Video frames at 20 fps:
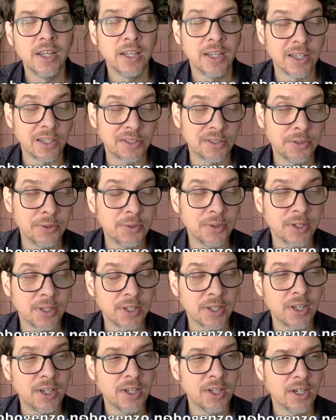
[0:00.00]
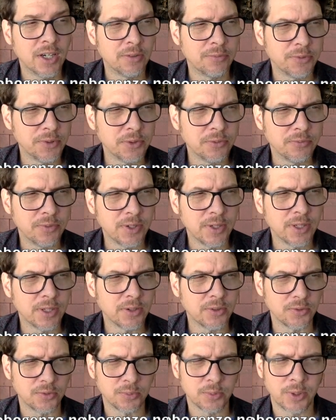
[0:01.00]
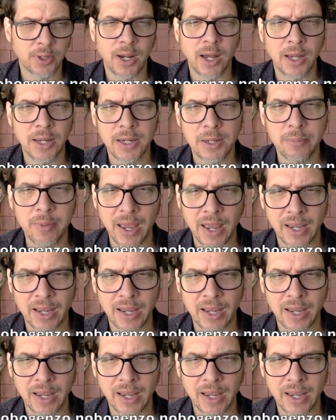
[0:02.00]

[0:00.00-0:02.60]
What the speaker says: including a few videos where I am